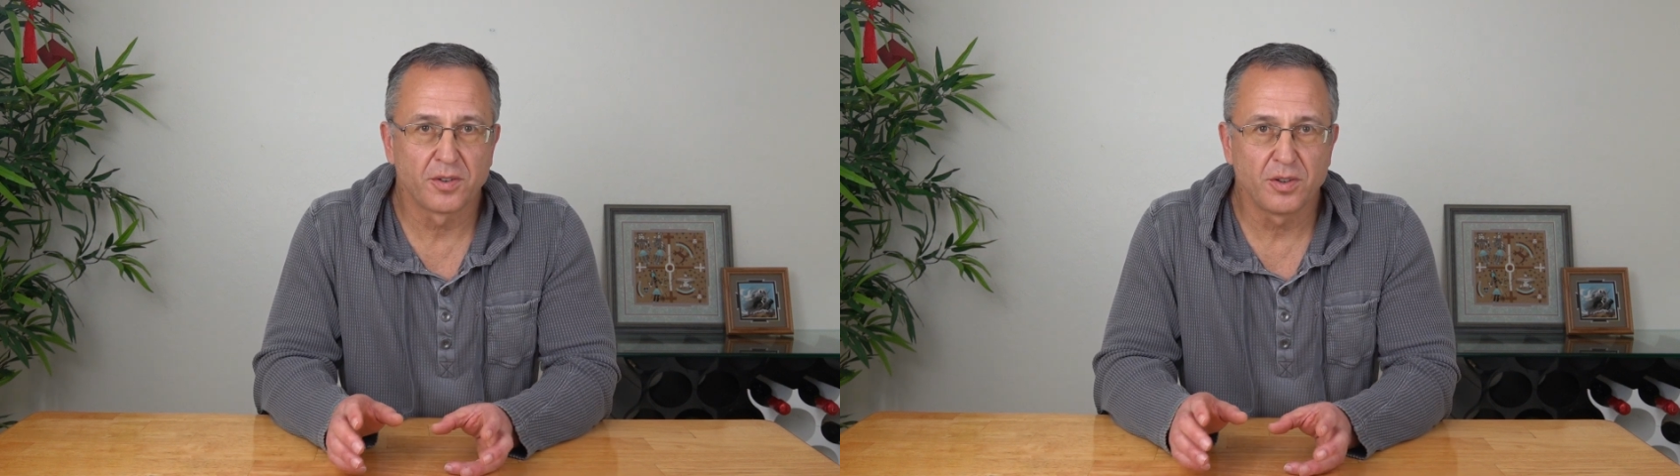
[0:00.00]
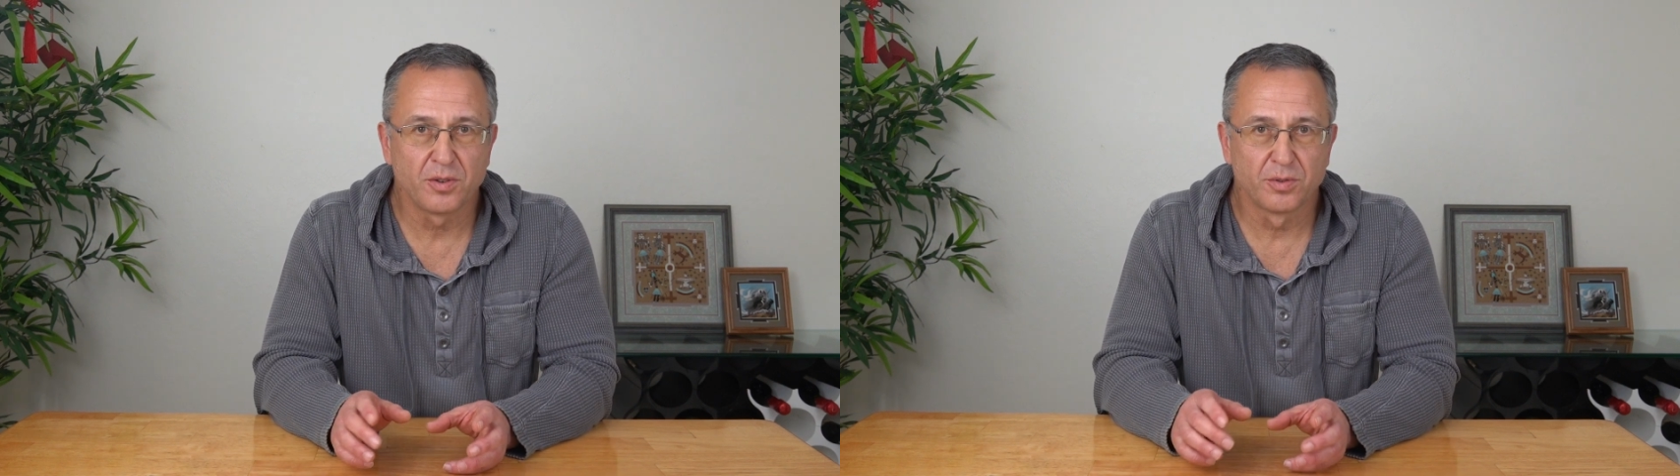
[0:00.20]

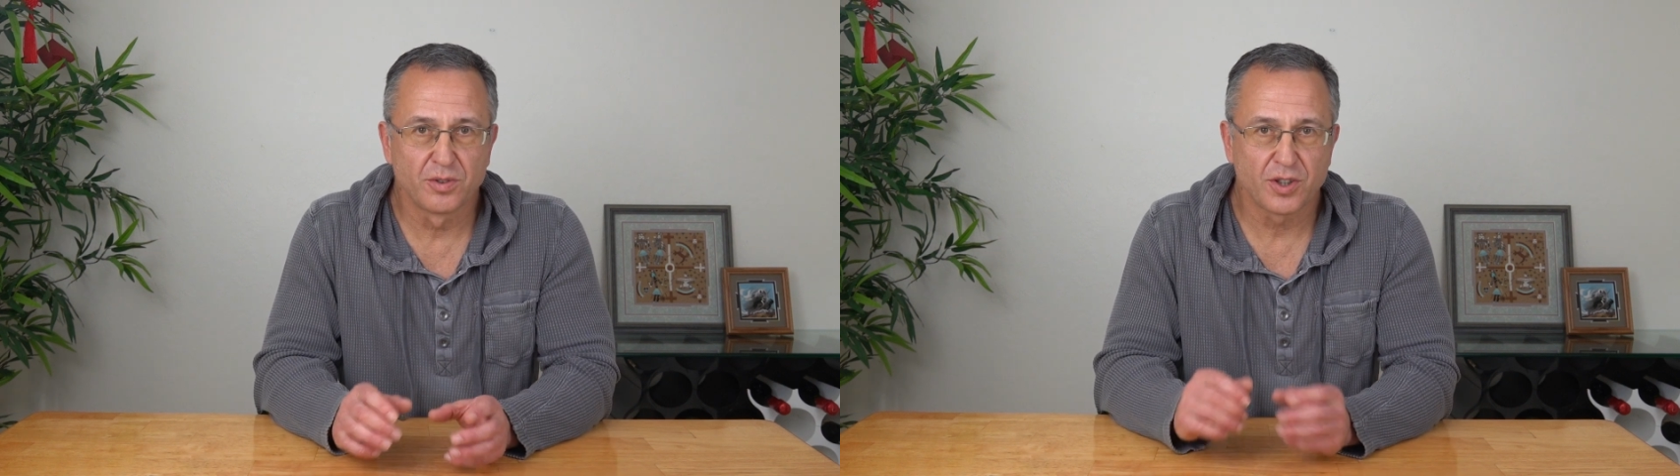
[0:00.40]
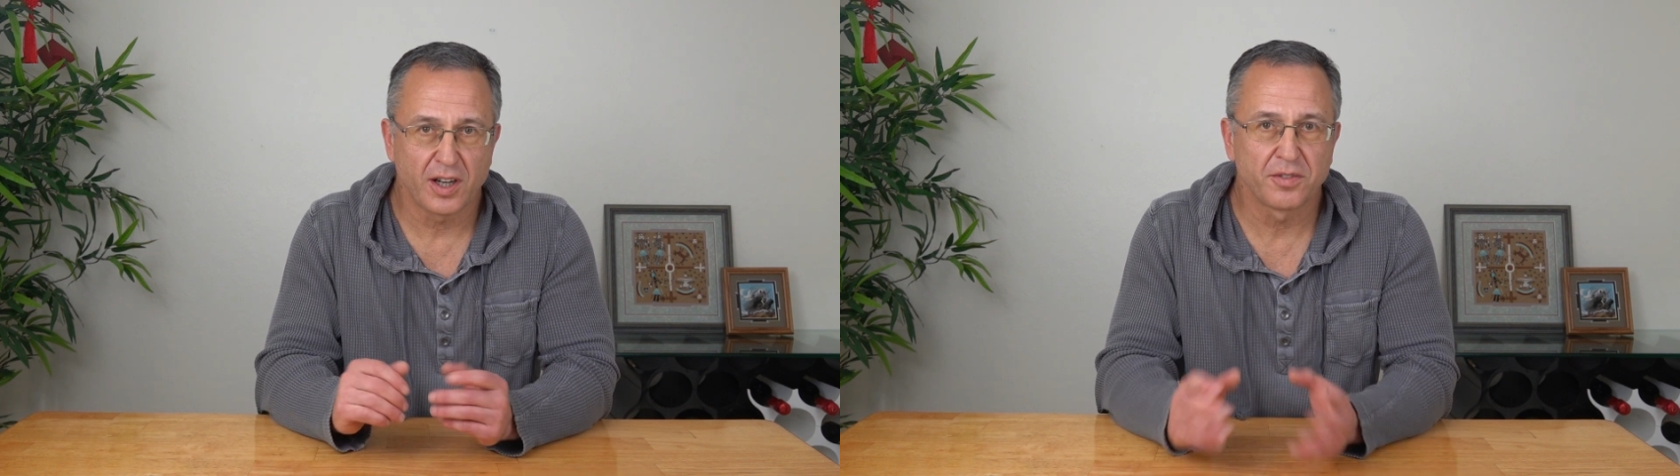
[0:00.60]
You
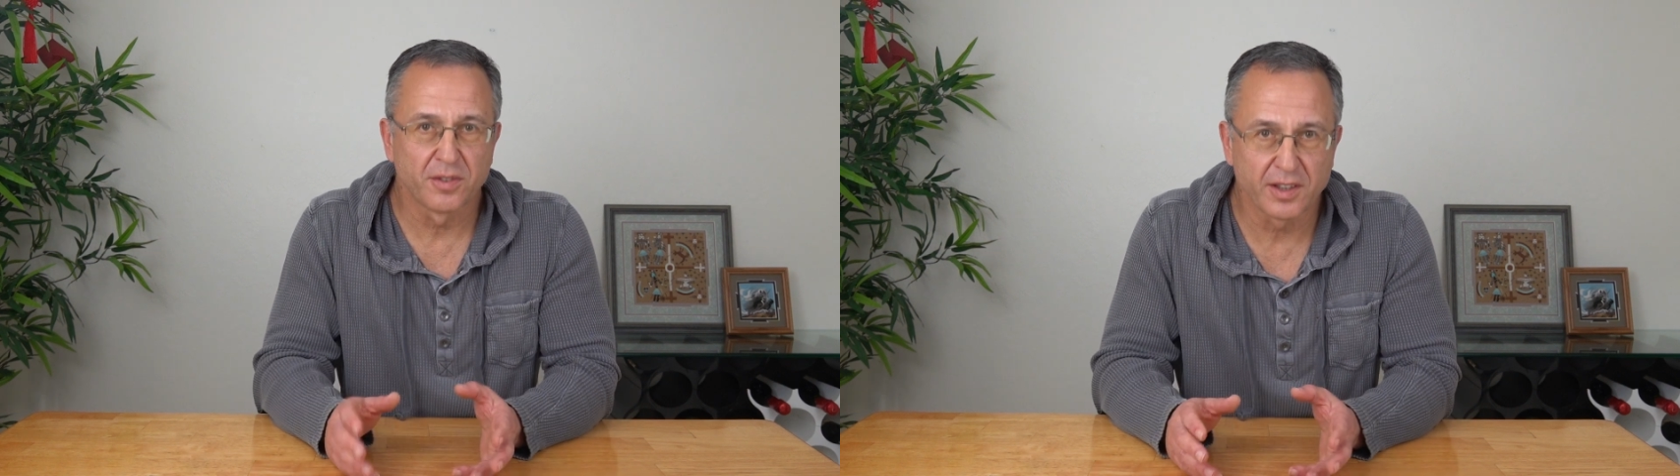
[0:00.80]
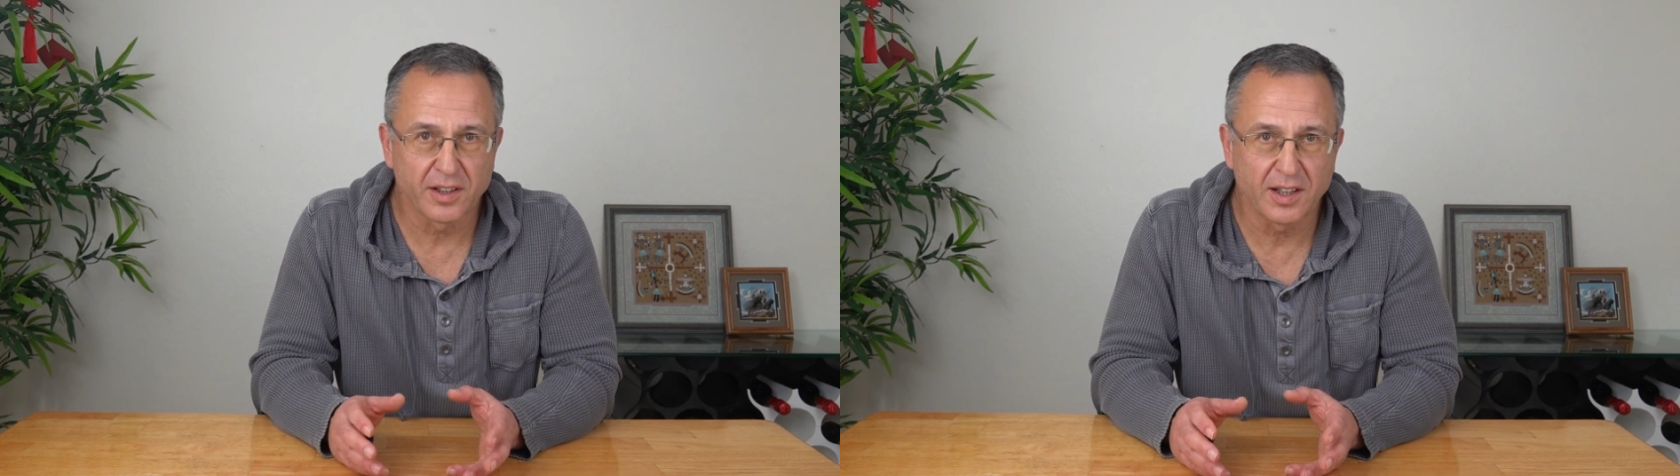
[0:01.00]
drive to
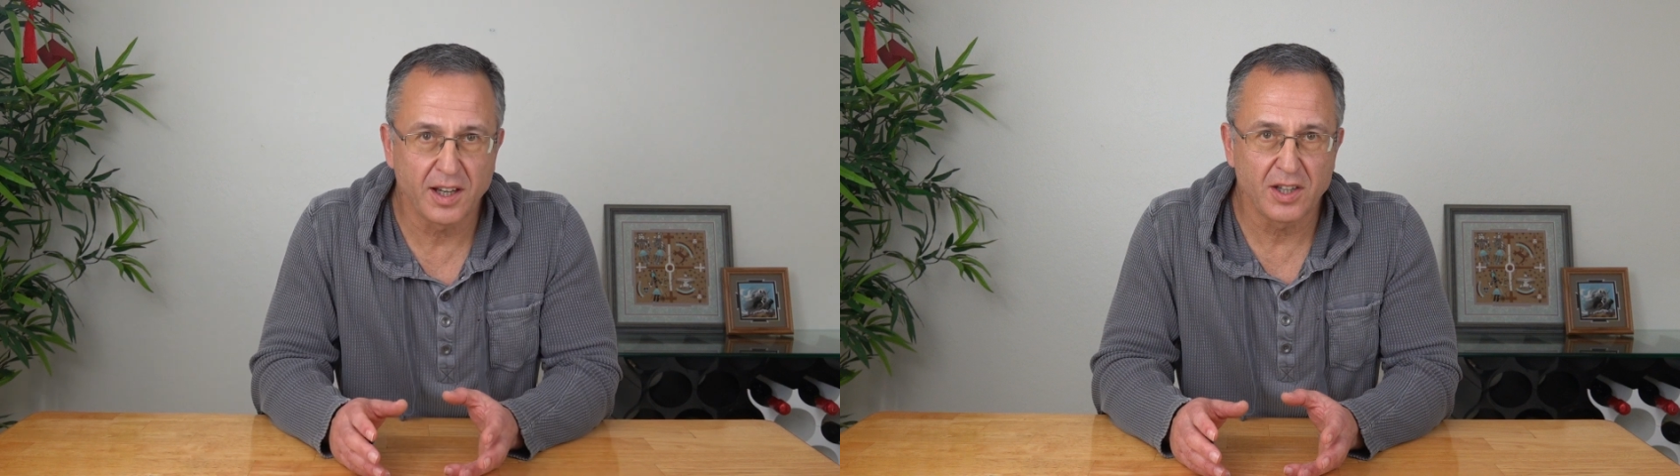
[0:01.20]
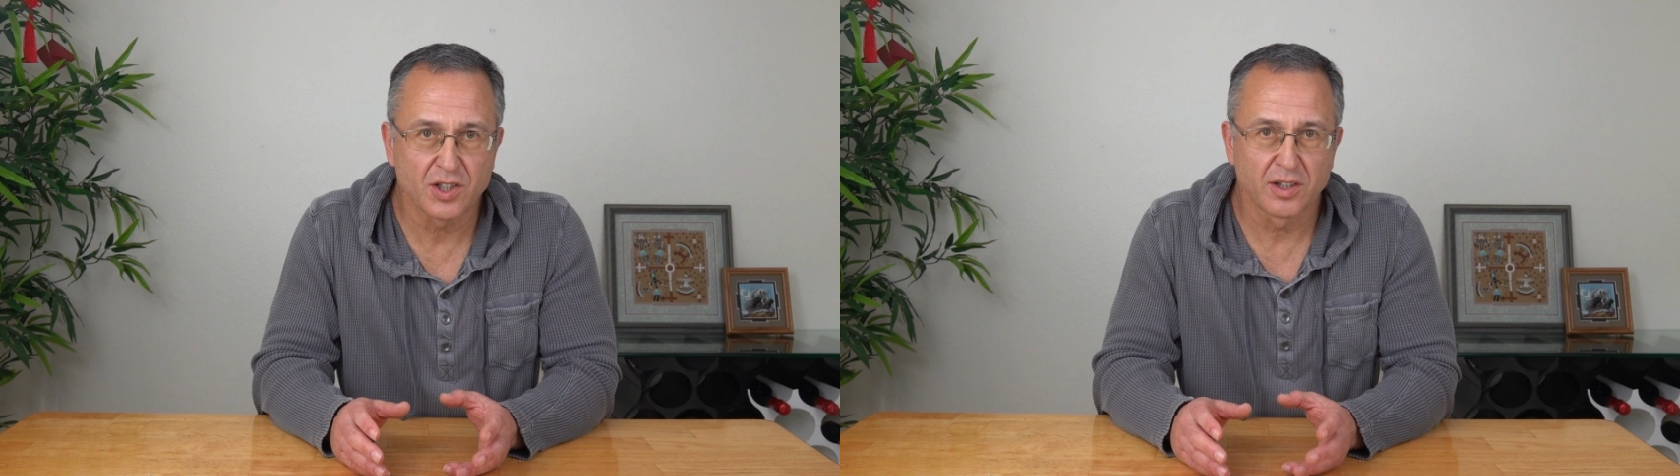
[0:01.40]
the
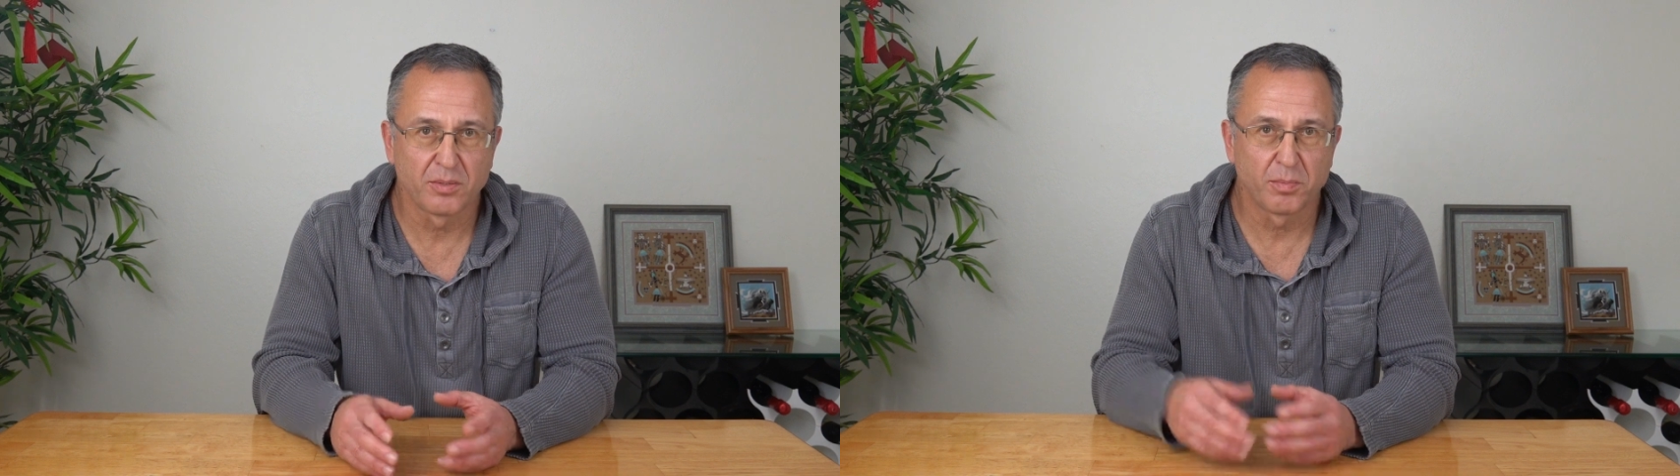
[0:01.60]
location,